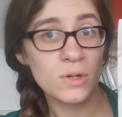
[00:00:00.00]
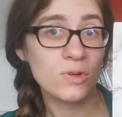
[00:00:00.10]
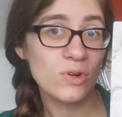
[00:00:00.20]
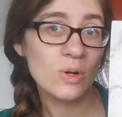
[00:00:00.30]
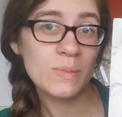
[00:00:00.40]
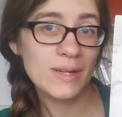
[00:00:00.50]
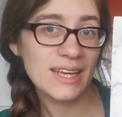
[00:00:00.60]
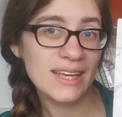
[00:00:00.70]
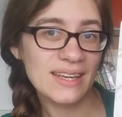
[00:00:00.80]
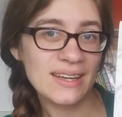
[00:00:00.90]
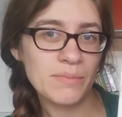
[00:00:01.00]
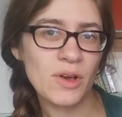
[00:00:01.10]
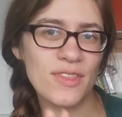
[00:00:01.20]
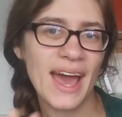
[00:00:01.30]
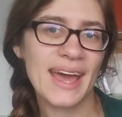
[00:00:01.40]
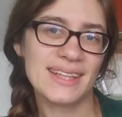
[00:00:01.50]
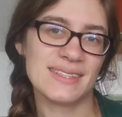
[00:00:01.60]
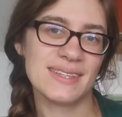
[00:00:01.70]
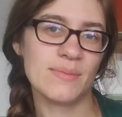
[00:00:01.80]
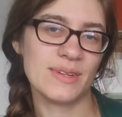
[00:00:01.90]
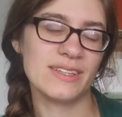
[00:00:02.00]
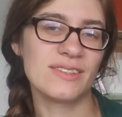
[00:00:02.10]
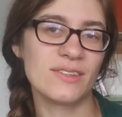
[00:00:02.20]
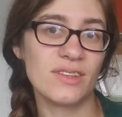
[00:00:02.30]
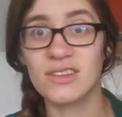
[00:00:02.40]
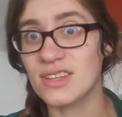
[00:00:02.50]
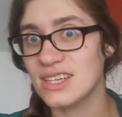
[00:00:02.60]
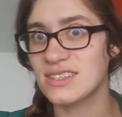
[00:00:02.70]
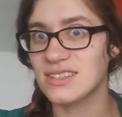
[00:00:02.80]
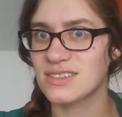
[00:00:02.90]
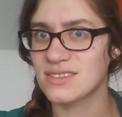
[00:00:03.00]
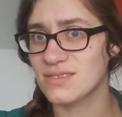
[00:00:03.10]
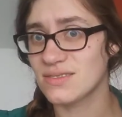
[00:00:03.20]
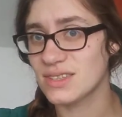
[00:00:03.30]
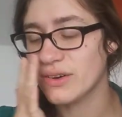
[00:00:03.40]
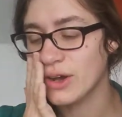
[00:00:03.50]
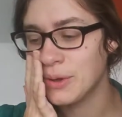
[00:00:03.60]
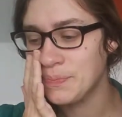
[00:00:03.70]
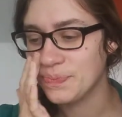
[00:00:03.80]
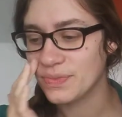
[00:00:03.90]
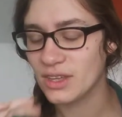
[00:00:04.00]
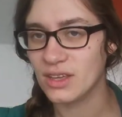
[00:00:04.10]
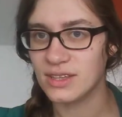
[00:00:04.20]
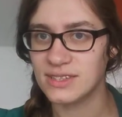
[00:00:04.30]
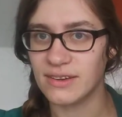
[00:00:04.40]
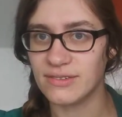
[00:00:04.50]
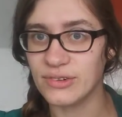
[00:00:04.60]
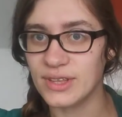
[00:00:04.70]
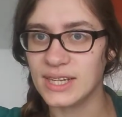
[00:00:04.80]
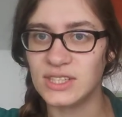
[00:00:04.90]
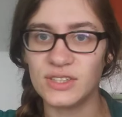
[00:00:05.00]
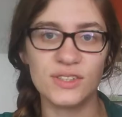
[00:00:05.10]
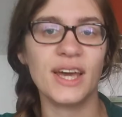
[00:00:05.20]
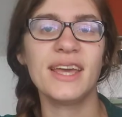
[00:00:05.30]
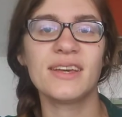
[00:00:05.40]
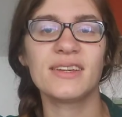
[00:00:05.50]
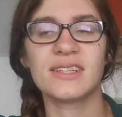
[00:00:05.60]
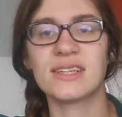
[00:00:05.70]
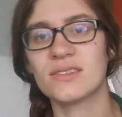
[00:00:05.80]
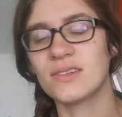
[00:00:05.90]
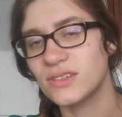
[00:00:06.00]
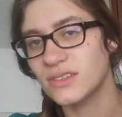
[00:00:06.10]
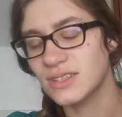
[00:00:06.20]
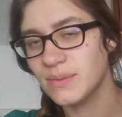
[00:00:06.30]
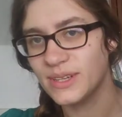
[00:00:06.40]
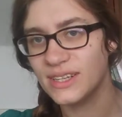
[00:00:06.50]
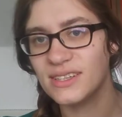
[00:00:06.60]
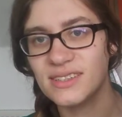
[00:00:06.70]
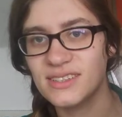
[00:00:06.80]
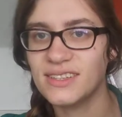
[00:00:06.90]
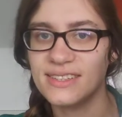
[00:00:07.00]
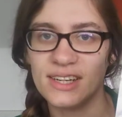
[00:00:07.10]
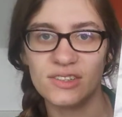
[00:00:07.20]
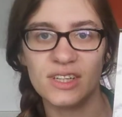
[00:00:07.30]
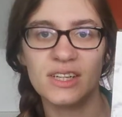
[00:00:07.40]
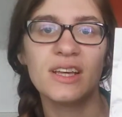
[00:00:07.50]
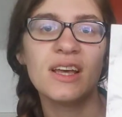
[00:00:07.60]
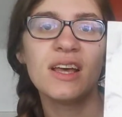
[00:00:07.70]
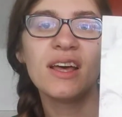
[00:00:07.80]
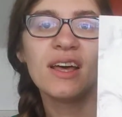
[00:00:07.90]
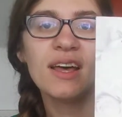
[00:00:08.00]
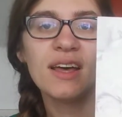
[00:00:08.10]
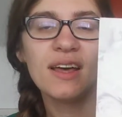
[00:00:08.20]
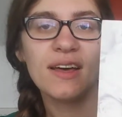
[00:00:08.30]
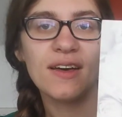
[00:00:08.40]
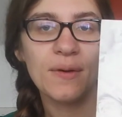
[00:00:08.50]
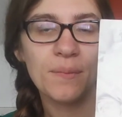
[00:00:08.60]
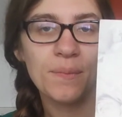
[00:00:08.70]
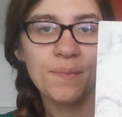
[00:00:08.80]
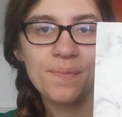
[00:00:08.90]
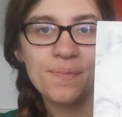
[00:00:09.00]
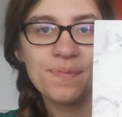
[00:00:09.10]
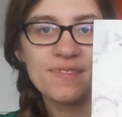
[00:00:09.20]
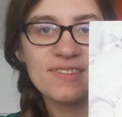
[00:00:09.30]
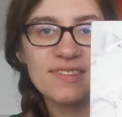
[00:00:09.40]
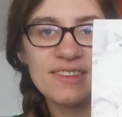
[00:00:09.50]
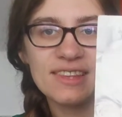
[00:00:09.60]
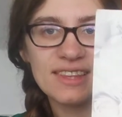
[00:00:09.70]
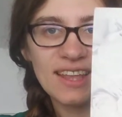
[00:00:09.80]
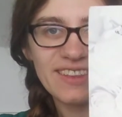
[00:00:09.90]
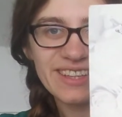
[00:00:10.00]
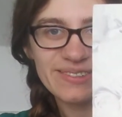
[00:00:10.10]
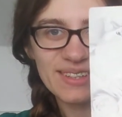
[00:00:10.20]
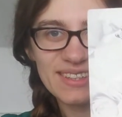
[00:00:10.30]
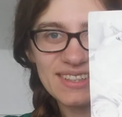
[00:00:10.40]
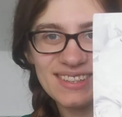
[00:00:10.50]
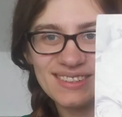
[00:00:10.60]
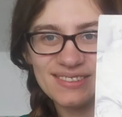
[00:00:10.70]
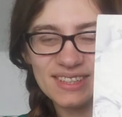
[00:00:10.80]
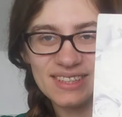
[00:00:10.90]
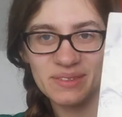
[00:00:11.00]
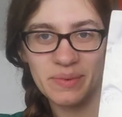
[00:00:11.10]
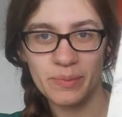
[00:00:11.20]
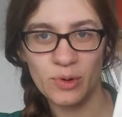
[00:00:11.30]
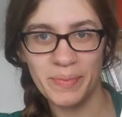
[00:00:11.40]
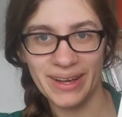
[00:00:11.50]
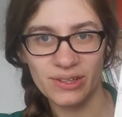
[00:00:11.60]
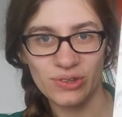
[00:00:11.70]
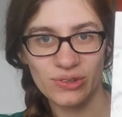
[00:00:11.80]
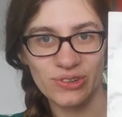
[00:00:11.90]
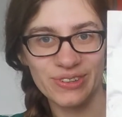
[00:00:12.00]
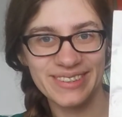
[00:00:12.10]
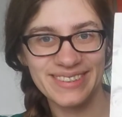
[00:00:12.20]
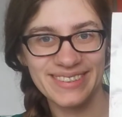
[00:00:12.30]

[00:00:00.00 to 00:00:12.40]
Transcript: I'm not that into samplers, although there are several that I do like long drawn samplers, etc. And this one, which is a bit more pictorial.